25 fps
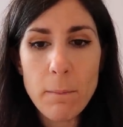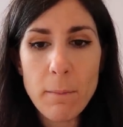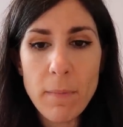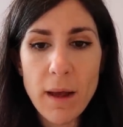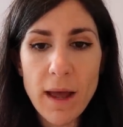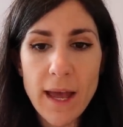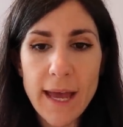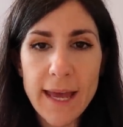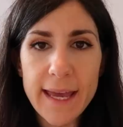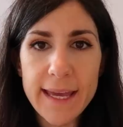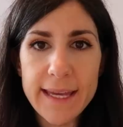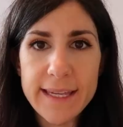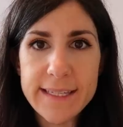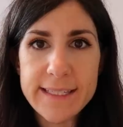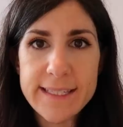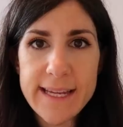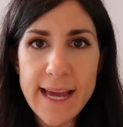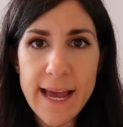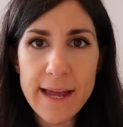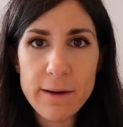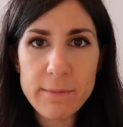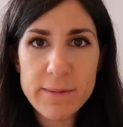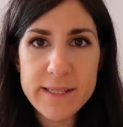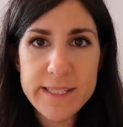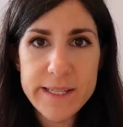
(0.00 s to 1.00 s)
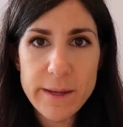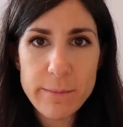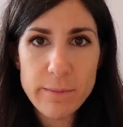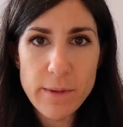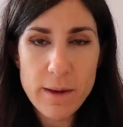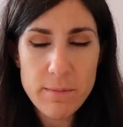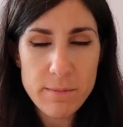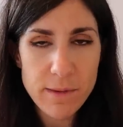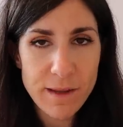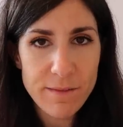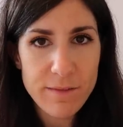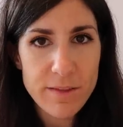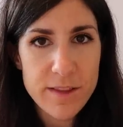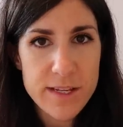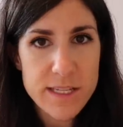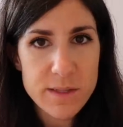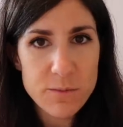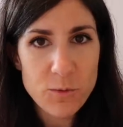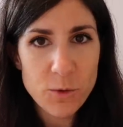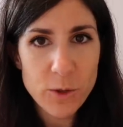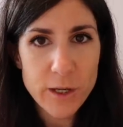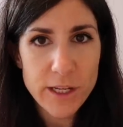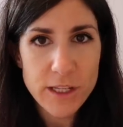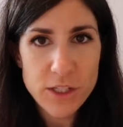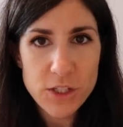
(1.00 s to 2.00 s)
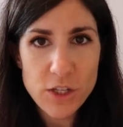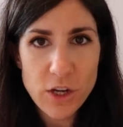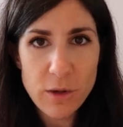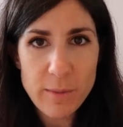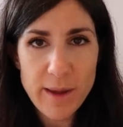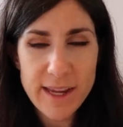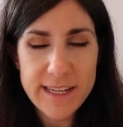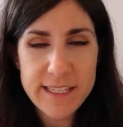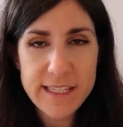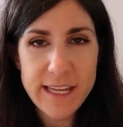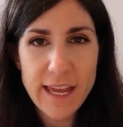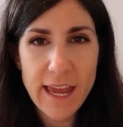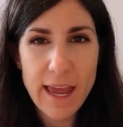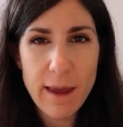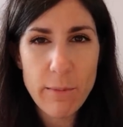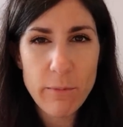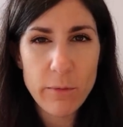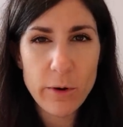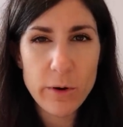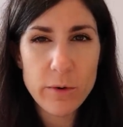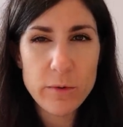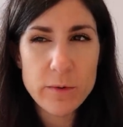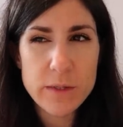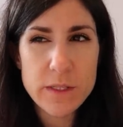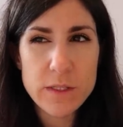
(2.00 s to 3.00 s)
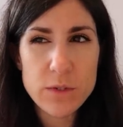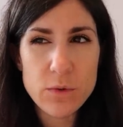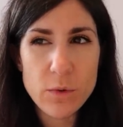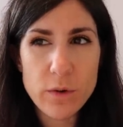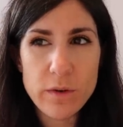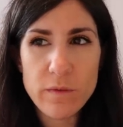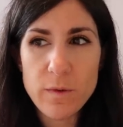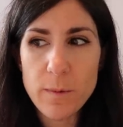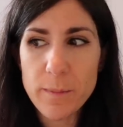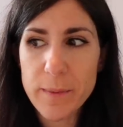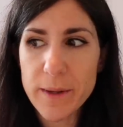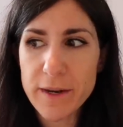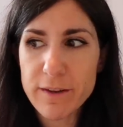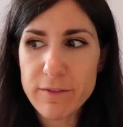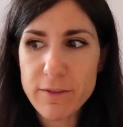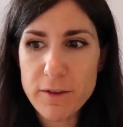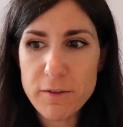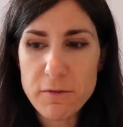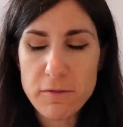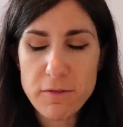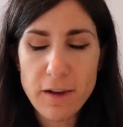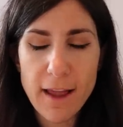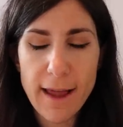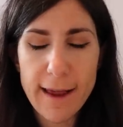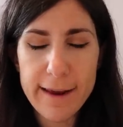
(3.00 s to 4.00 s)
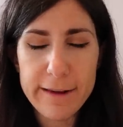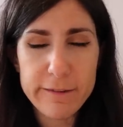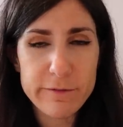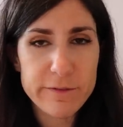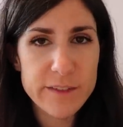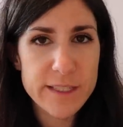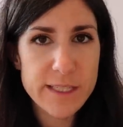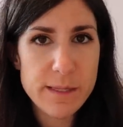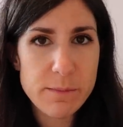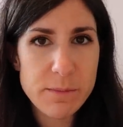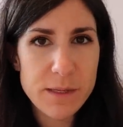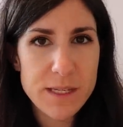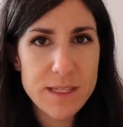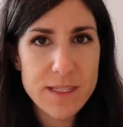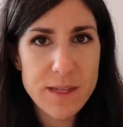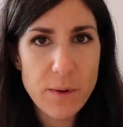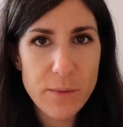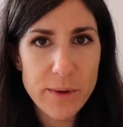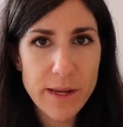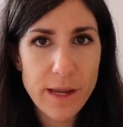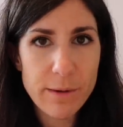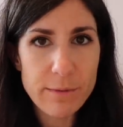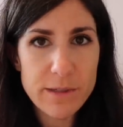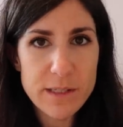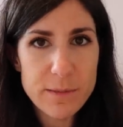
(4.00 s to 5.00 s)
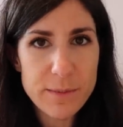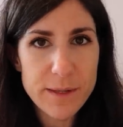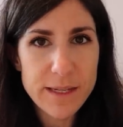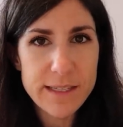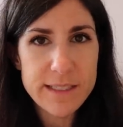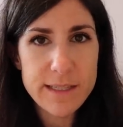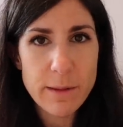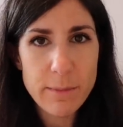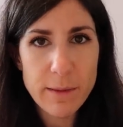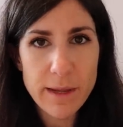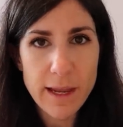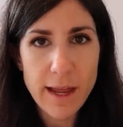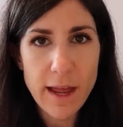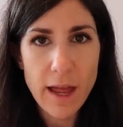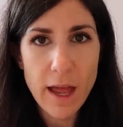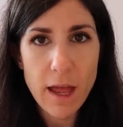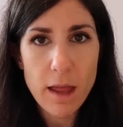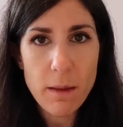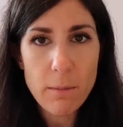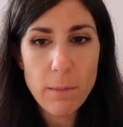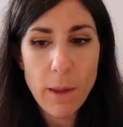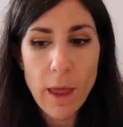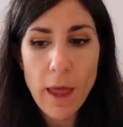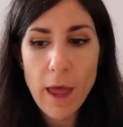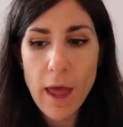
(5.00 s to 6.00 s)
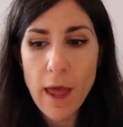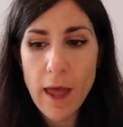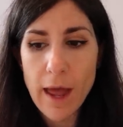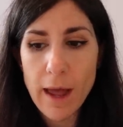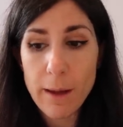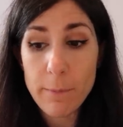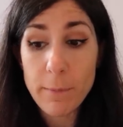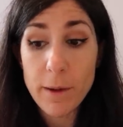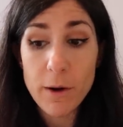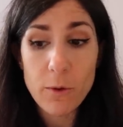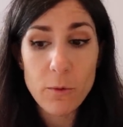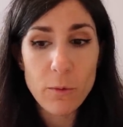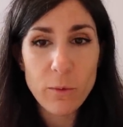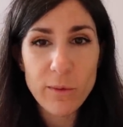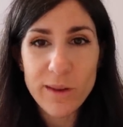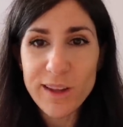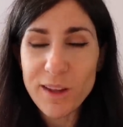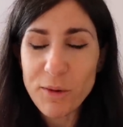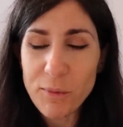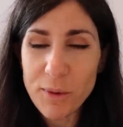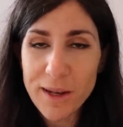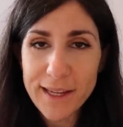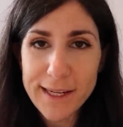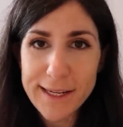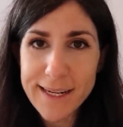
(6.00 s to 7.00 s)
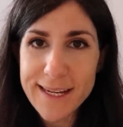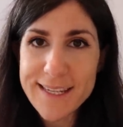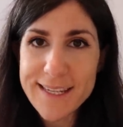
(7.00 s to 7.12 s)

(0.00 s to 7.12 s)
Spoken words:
My dad and my stepmom left this morning to go back to Canberra. It was sort of a bit of a flying visit because they were coming to pick something up, but really, really